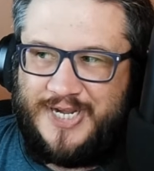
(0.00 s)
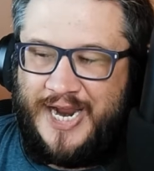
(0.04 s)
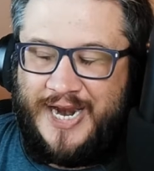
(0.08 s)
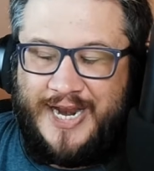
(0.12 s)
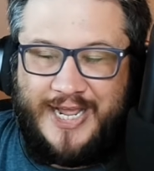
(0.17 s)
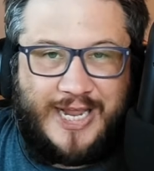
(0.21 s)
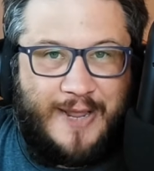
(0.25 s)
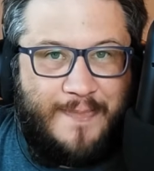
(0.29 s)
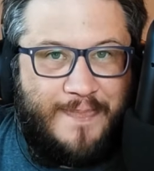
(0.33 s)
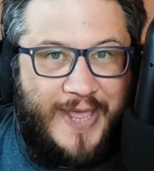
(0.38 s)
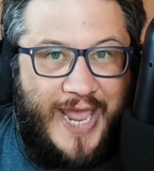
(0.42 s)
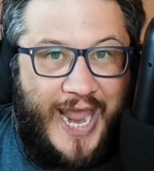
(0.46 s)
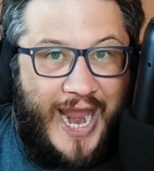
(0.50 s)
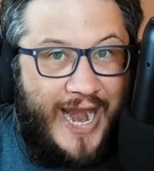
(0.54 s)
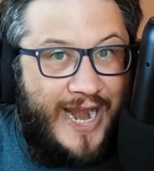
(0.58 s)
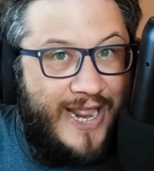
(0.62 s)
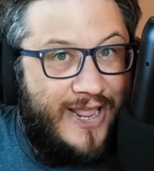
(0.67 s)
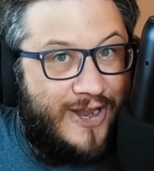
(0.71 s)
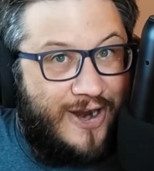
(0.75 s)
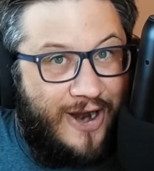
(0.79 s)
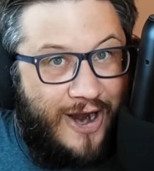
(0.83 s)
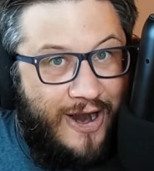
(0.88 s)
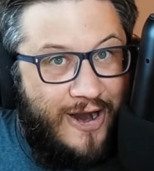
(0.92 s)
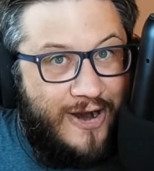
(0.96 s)
And it could be any
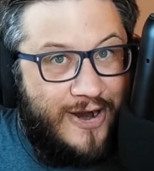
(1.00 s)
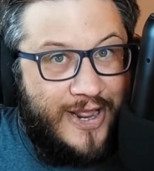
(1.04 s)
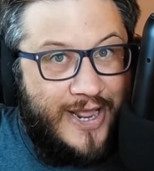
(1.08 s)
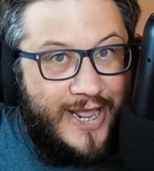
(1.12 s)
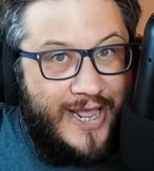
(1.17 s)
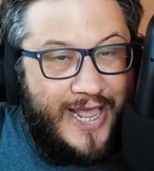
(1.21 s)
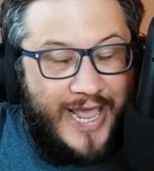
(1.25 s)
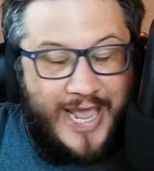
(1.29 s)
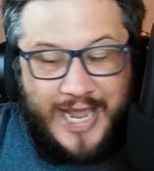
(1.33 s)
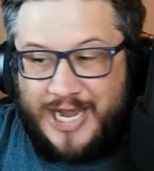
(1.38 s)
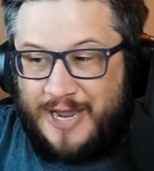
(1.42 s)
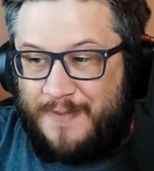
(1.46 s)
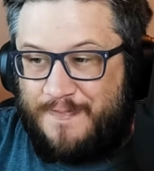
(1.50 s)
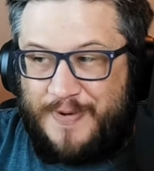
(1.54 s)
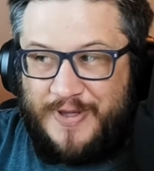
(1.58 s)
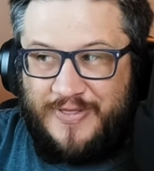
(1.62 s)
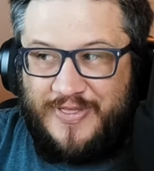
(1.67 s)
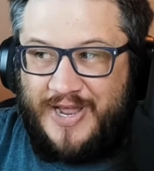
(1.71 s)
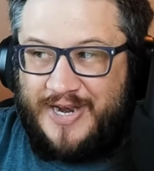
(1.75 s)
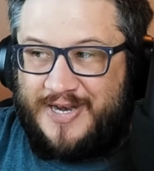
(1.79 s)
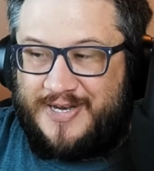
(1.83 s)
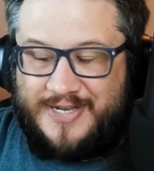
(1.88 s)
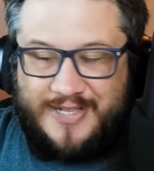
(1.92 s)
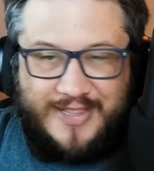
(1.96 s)
card. It could be
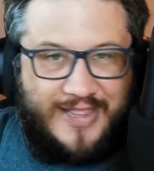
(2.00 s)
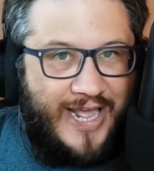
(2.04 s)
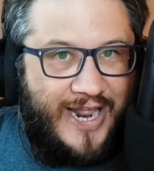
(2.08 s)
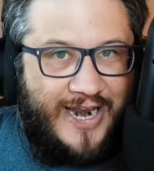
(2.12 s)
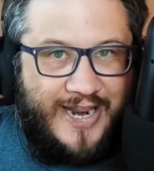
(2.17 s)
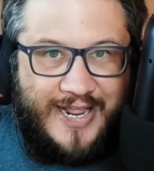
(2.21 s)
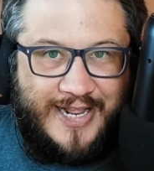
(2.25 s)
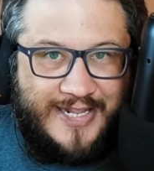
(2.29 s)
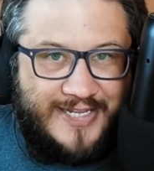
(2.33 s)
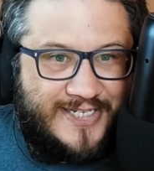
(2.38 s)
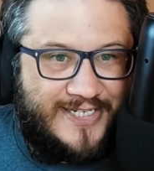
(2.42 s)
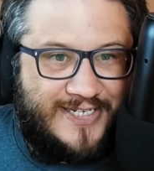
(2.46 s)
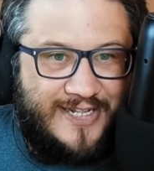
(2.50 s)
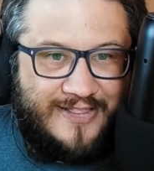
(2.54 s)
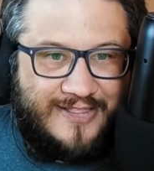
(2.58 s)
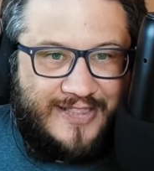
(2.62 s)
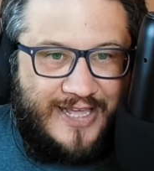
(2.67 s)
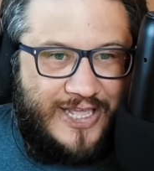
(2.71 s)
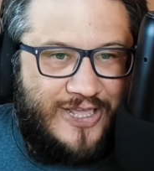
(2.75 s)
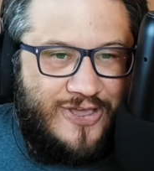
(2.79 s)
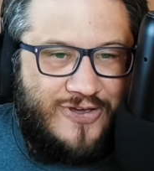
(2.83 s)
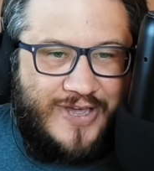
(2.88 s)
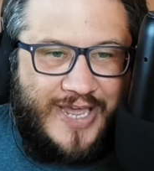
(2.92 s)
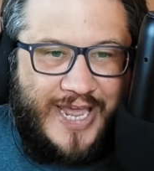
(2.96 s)
that instant
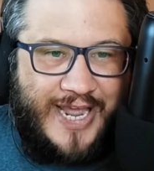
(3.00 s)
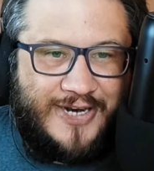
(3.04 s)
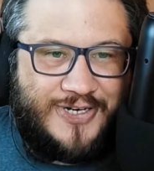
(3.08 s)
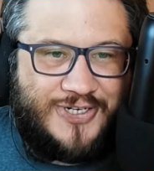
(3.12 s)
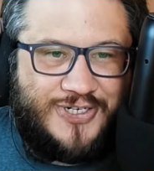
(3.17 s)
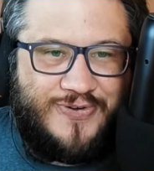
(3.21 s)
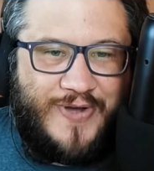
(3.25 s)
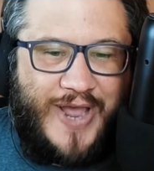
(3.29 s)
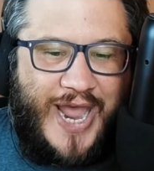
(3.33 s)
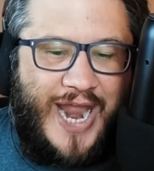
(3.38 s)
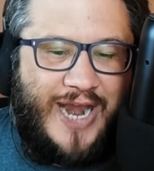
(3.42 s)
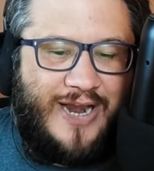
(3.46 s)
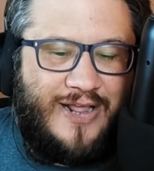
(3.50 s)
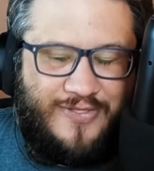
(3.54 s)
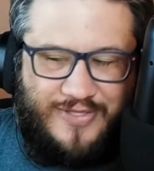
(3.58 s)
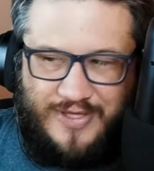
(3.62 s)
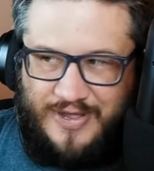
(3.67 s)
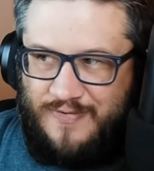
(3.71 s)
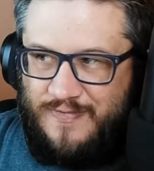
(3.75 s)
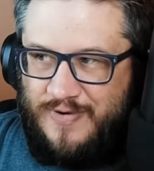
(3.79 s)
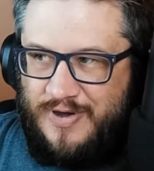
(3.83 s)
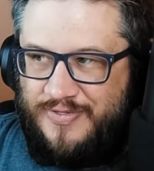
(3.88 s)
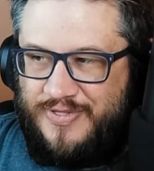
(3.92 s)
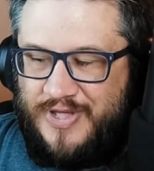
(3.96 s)
that you can't do
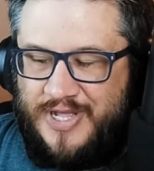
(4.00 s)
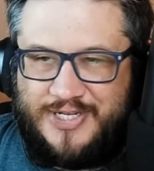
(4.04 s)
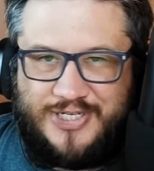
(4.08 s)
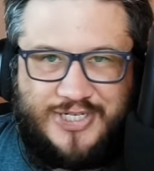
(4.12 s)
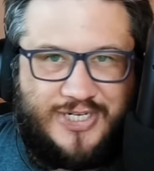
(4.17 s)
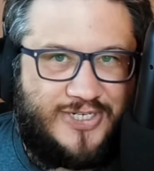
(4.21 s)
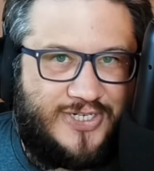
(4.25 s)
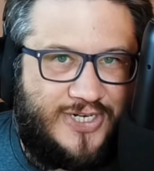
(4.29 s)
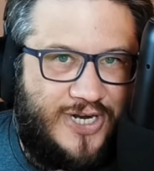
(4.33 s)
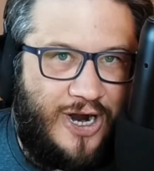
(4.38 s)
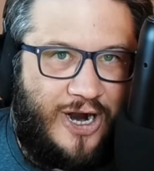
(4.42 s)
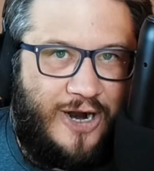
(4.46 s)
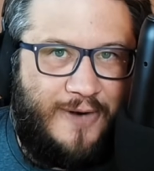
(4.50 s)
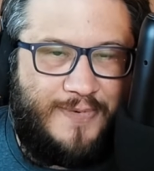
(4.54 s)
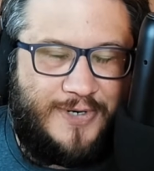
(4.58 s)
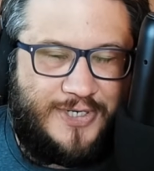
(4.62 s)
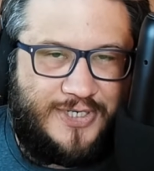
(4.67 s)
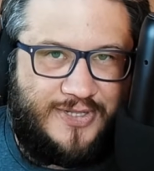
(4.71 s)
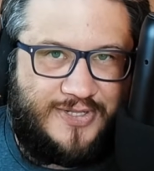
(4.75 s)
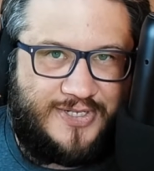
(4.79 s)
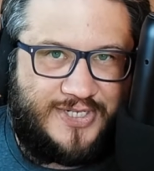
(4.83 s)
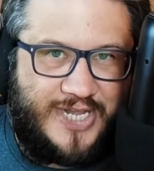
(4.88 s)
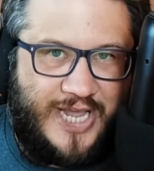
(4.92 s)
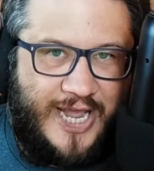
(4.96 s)
anything with. It's just garbage
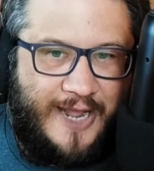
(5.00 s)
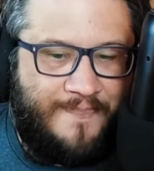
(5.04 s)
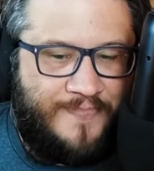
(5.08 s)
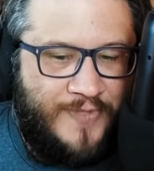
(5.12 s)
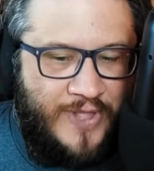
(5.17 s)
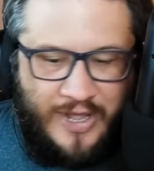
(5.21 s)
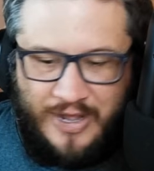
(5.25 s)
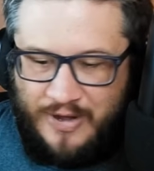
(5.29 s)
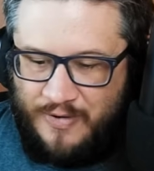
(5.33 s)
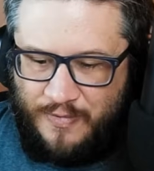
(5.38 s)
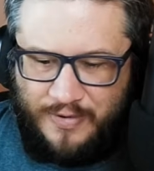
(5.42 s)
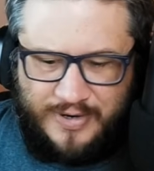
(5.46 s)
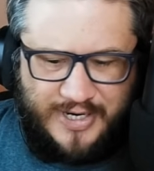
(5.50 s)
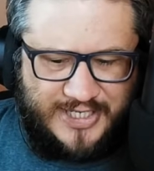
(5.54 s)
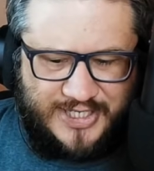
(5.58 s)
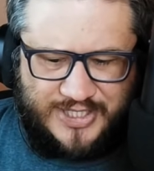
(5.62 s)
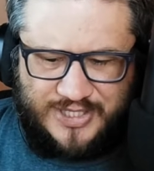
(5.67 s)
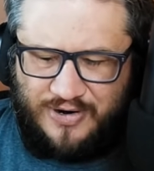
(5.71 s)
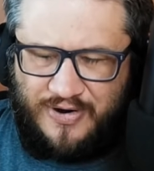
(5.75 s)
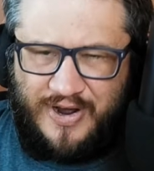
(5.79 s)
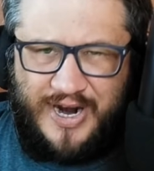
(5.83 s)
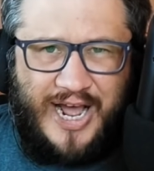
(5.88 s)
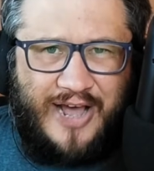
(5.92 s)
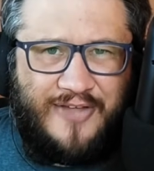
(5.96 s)
in this game. We'll just
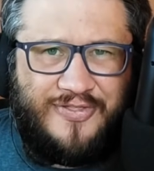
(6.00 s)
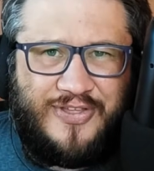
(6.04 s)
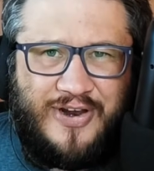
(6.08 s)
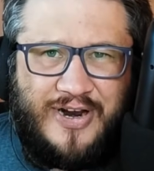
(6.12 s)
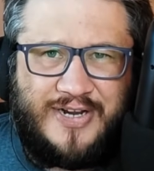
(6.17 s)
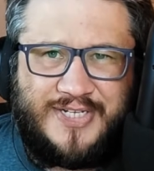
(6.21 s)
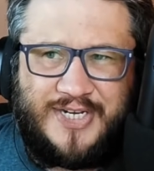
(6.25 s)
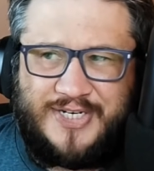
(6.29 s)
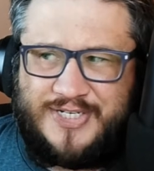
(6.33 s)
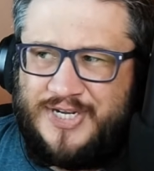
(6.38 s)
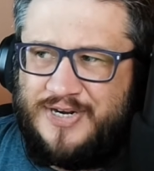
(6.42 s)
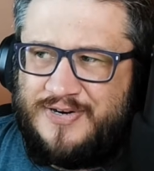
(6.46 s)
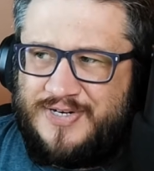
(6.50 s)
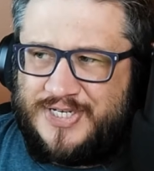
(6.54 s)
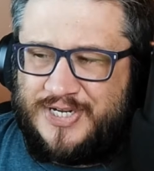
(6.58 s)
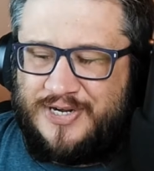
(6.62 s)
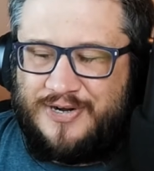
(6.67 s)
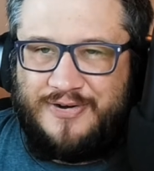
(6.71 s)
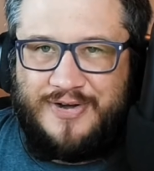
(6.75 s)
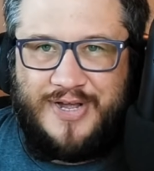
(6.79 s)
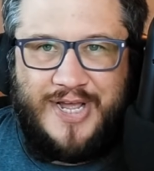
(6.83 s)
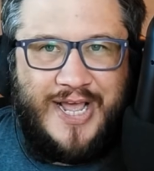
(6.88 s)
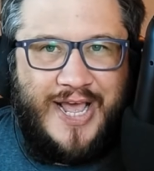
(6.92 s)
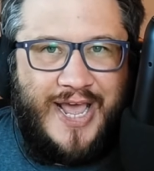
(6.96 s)
throw it out there as a
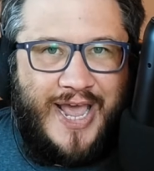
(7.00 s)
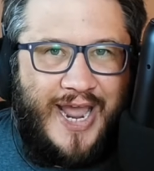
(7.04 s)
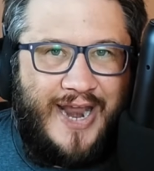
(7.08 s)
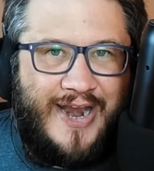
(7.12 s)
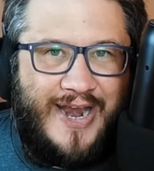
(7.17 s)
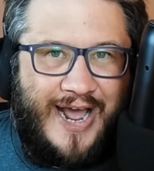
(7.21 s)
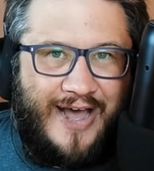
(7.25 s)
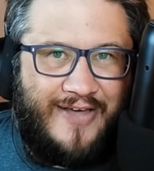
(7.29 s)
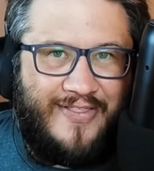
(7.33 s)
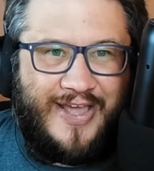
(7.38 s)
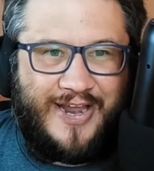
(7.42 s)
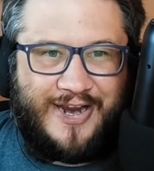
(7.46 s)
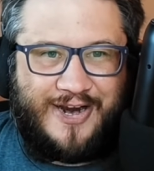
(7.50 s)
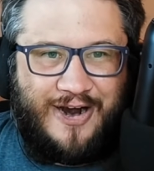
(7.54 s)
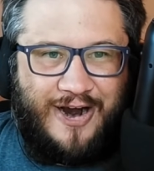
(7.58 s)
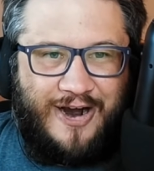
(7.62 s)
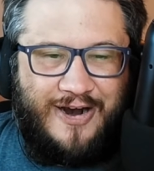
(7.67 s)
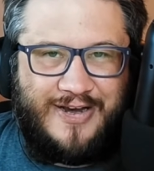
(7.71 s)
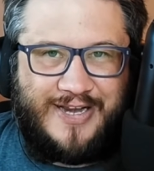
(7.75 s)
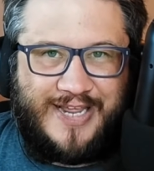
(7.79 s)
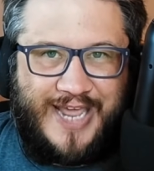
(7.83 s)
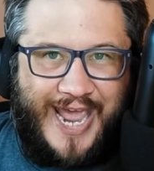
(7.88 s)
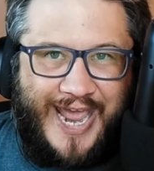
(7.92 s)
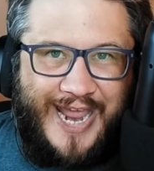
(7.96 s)
2/2, and now that
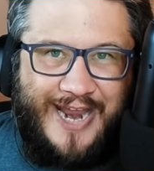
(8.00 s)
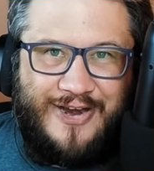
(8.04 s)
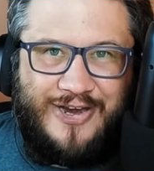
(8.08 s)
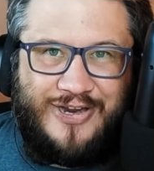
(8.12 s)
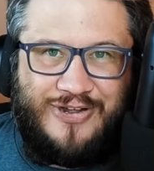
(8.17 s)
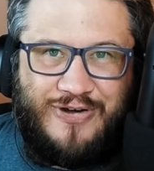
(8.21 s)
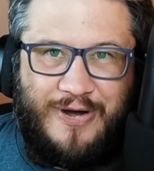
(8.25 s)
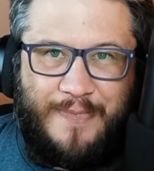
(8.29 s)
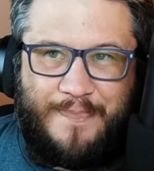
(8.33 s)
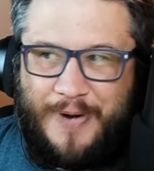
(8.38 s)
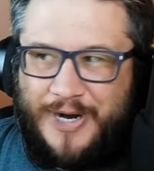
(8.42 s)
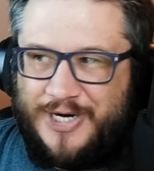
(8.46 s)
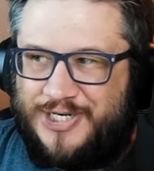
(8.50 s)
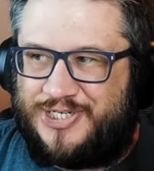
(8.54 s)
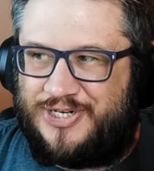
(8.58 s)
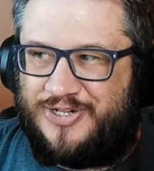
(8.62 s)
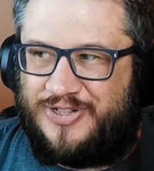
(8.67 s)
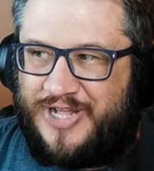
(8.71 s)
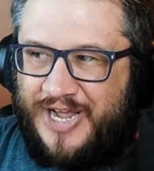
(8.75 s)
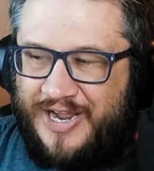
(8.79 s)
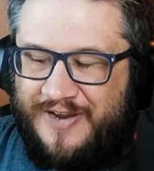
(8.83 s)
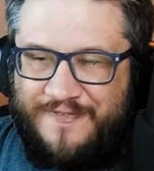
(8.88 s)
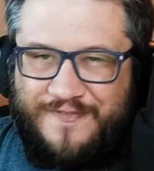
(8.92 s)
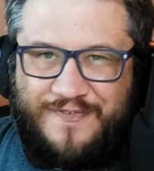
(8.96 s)
card gained you a bunch of
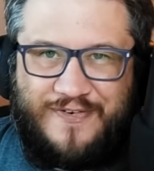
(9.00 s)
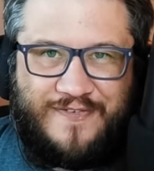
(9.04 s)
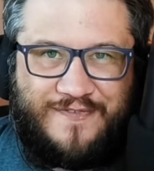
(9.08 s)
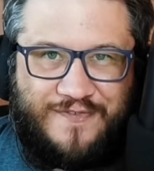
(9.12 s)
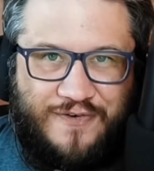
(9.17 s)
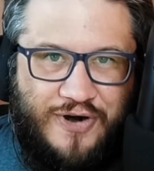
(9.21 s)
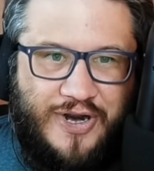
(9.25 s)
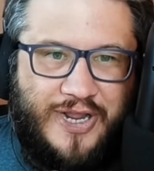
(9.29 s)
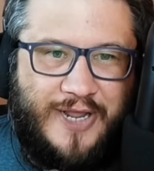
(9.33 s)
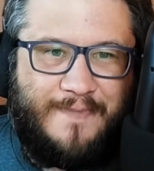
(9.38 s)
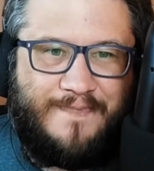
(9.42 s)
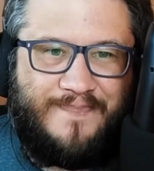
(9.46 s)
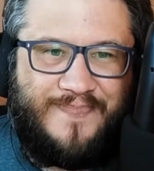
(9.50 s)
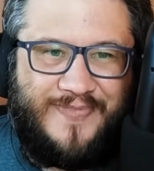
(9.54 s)
life for free.